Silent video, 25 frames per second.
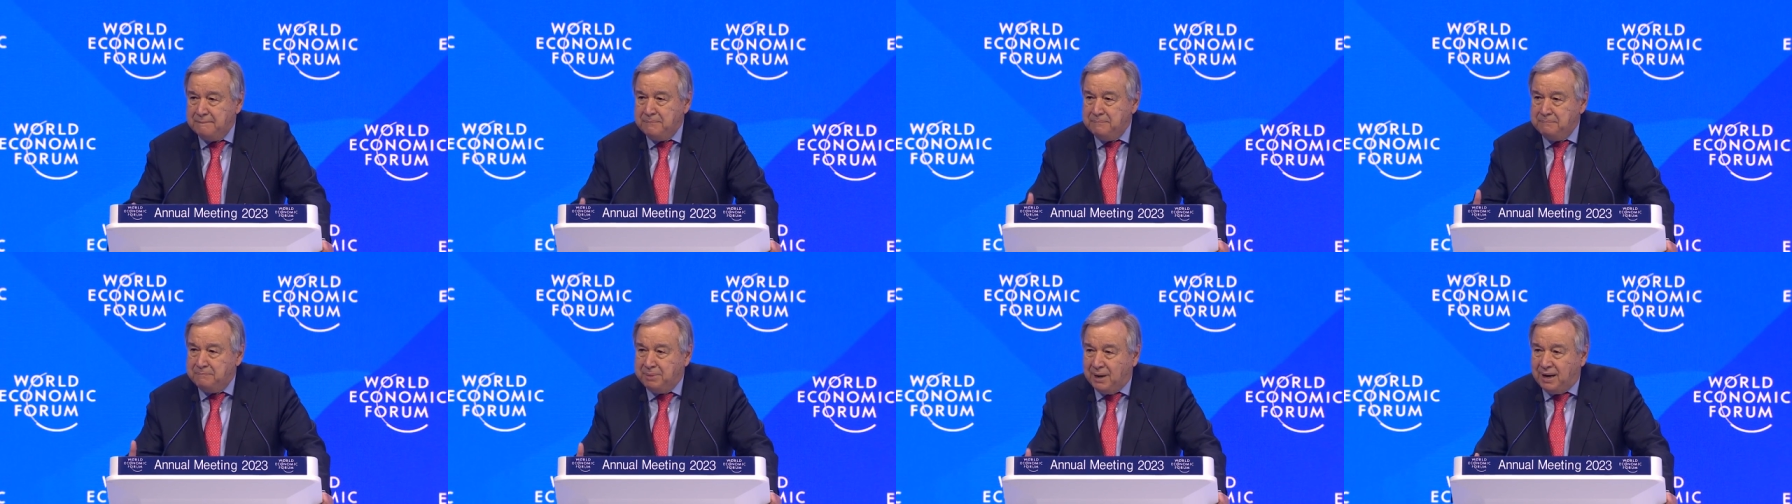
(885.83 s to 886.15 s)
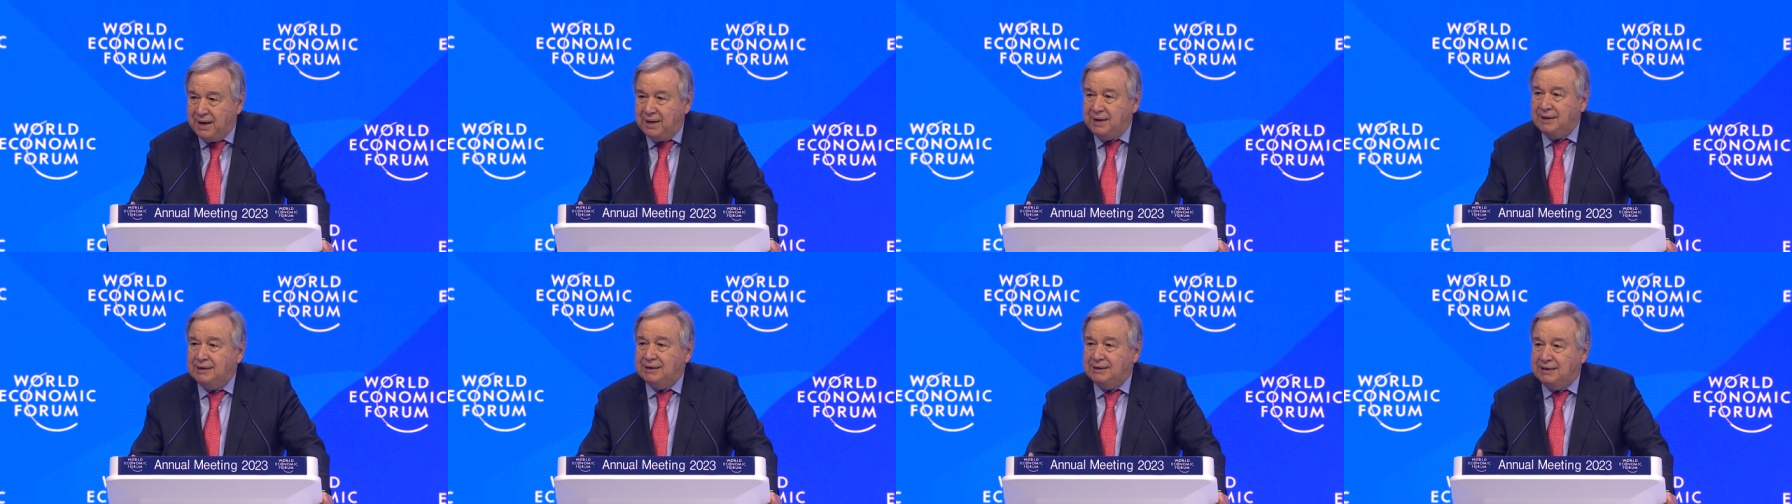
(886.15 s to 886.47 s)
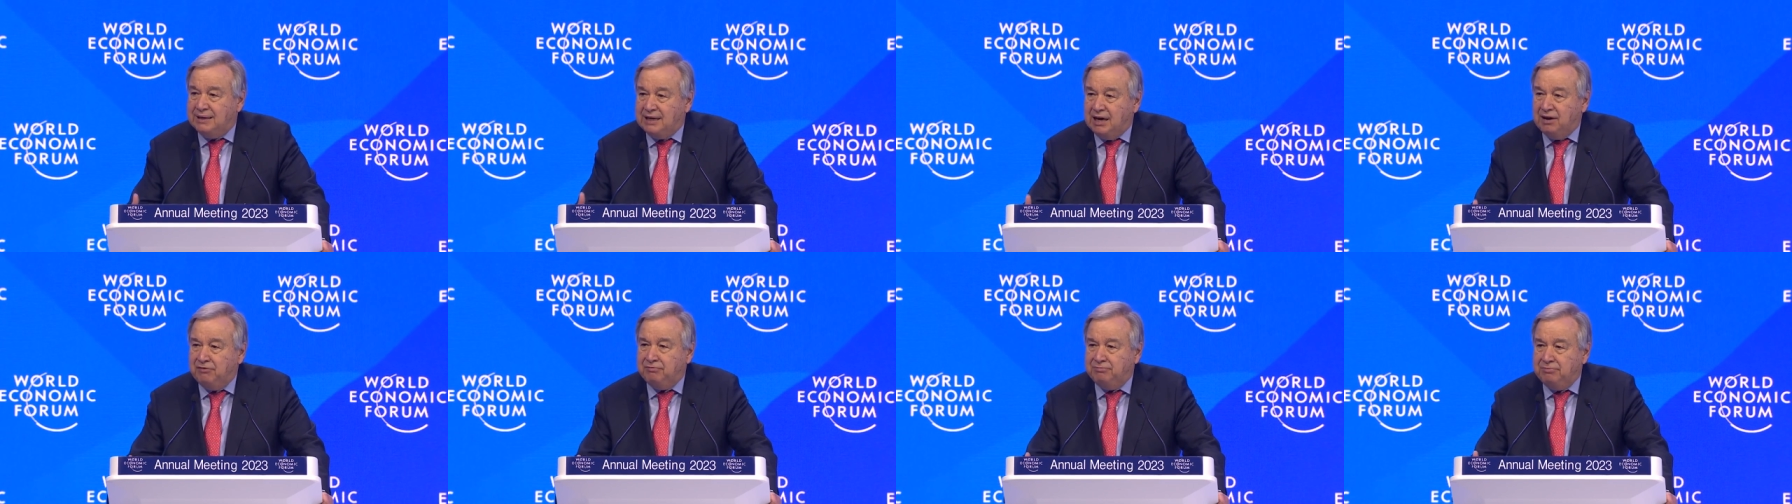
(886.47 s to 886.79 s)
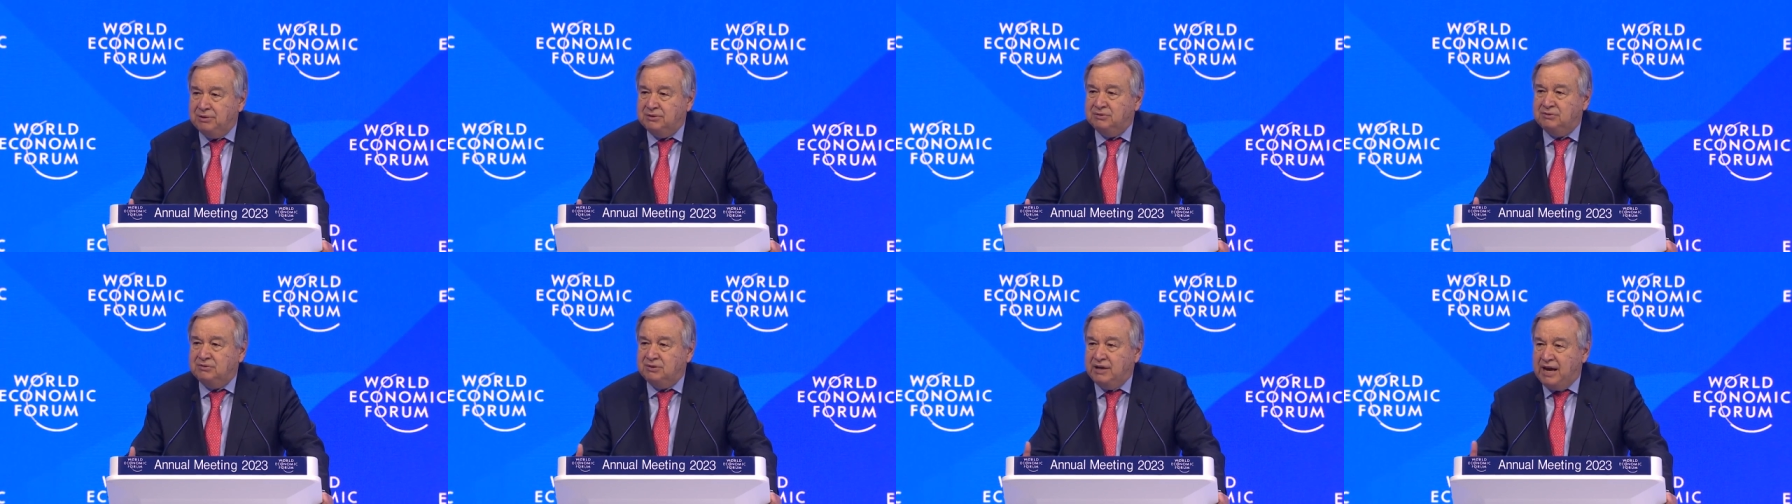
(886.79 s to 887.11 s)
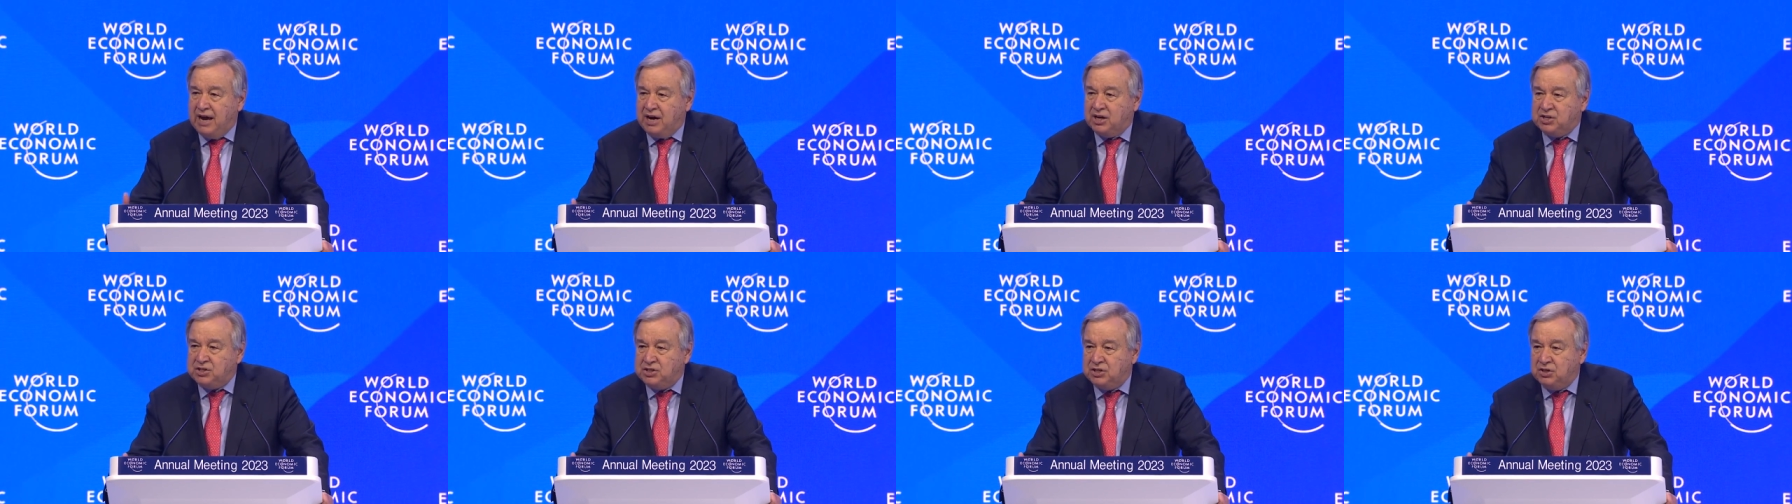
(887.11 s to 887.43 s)
by government
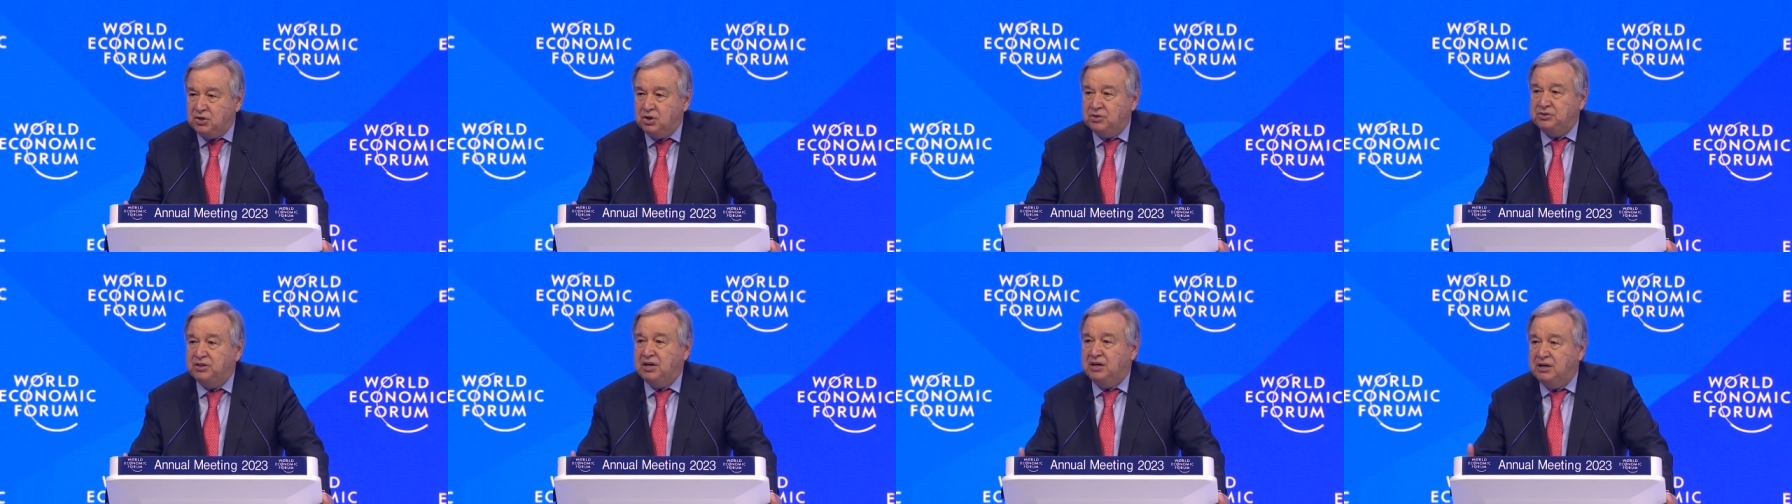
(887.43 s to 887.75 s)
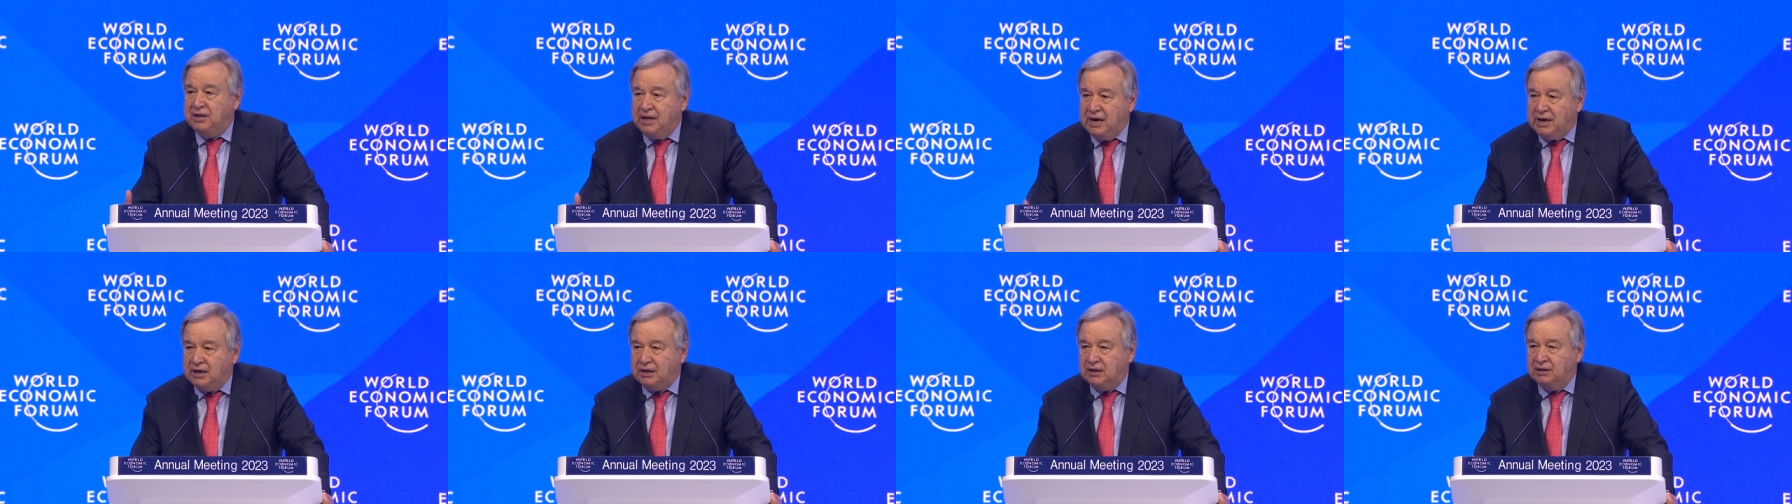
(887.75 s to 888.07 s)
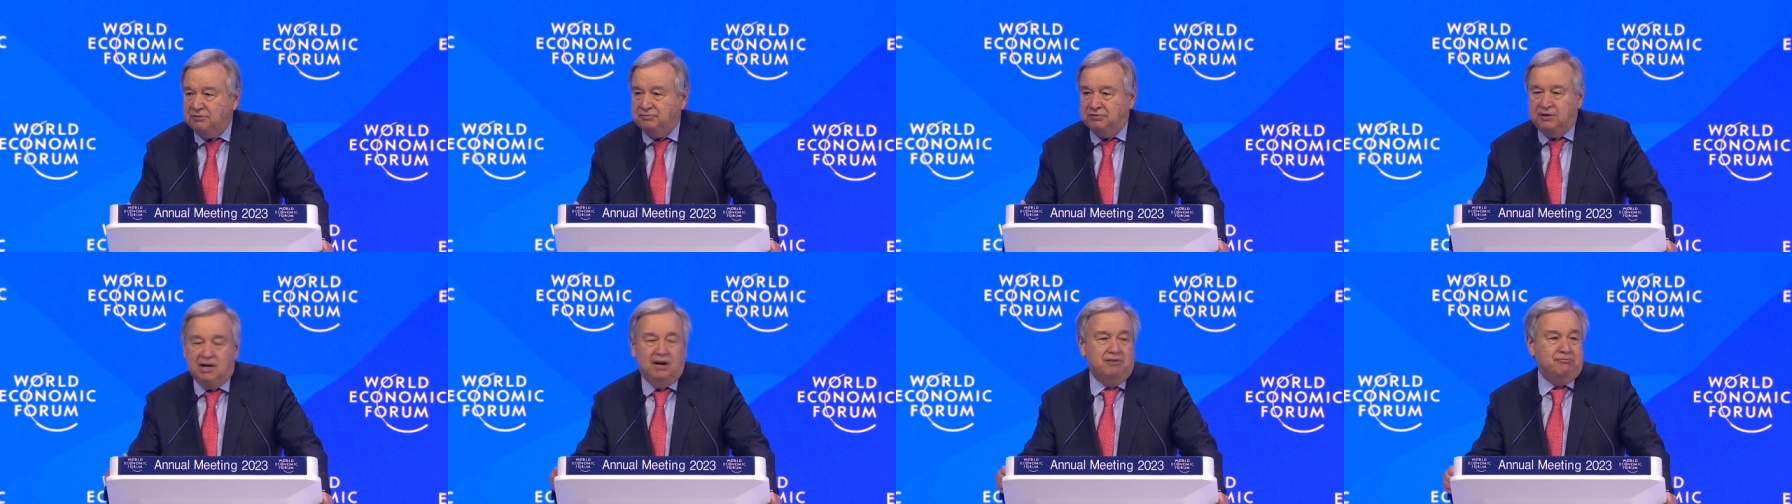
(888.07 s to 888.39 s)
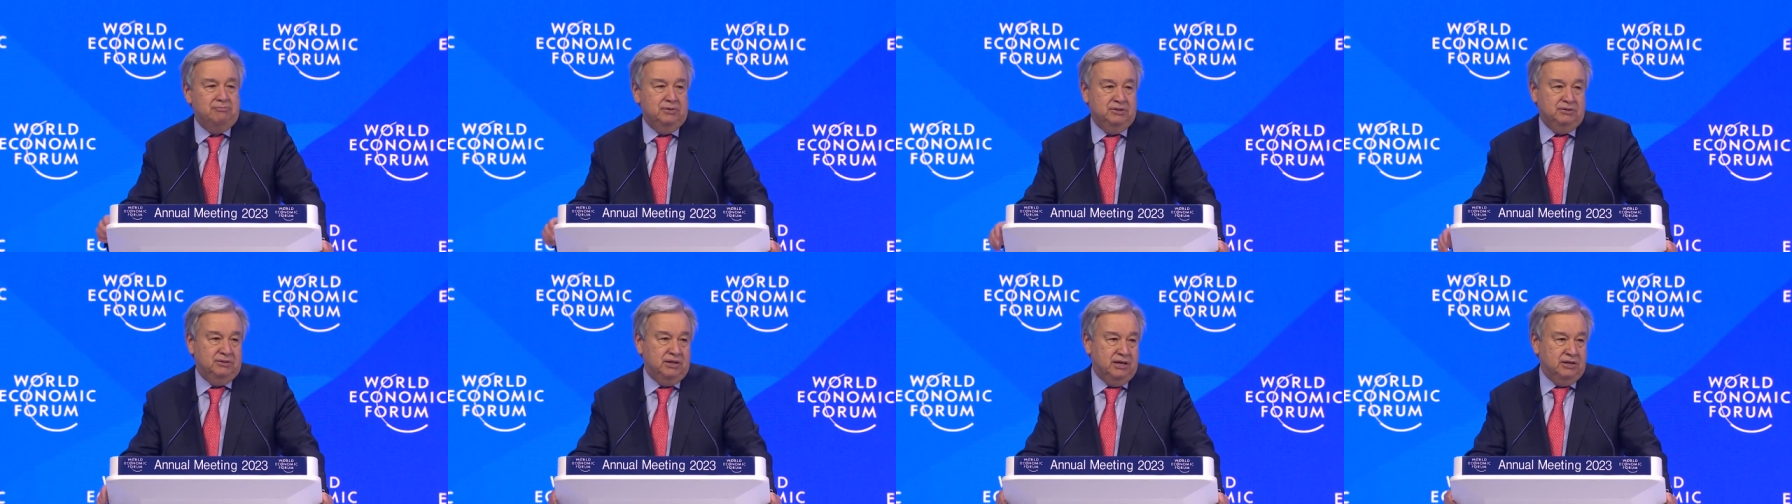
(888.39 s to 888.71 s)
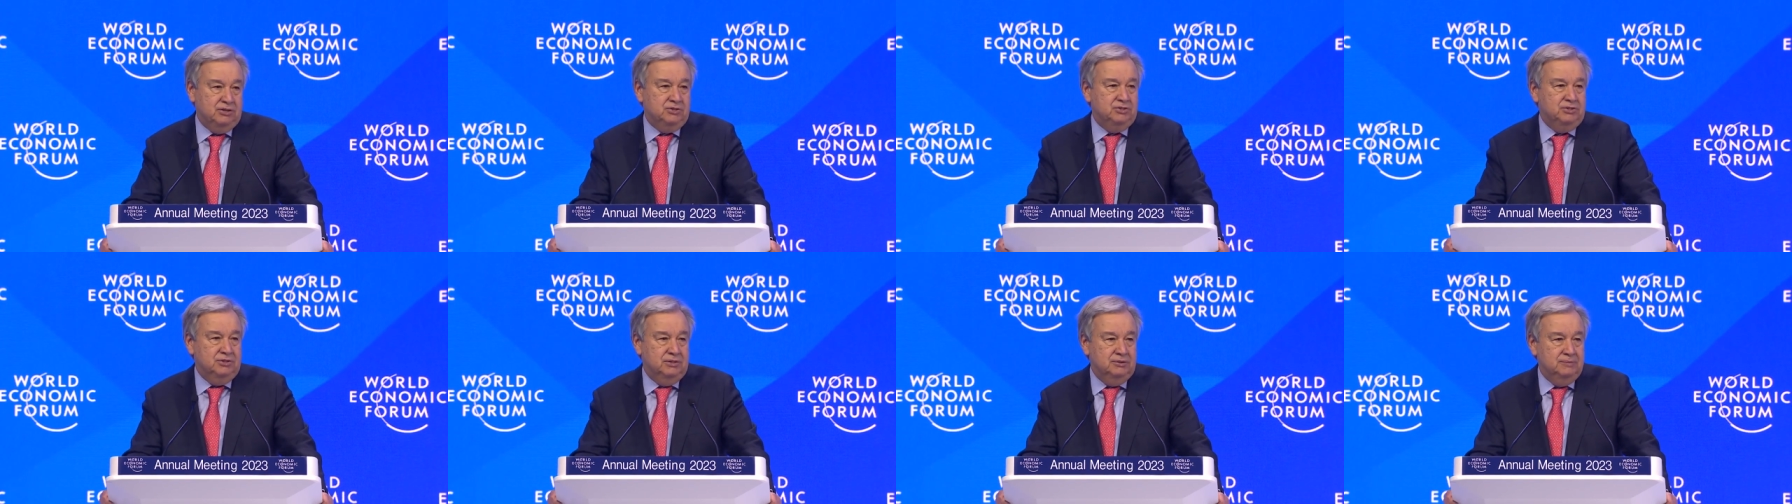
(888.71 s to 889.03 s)
action or the lack of government
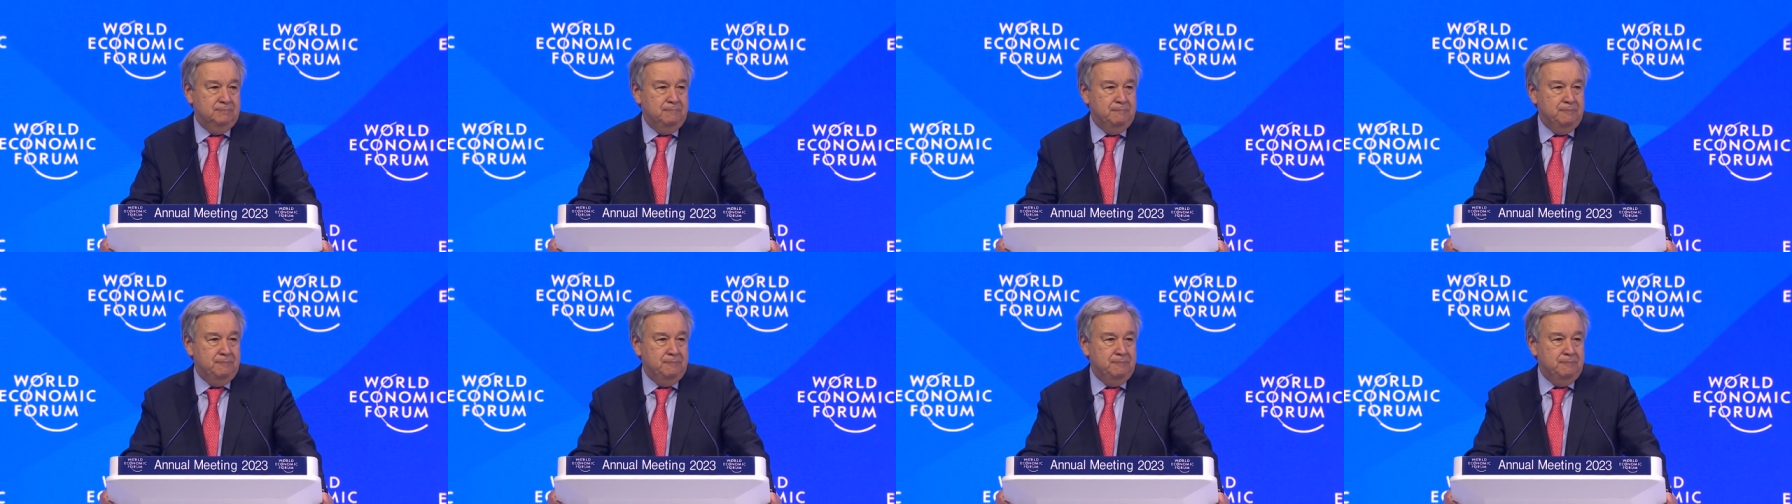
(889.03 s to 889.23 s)
action.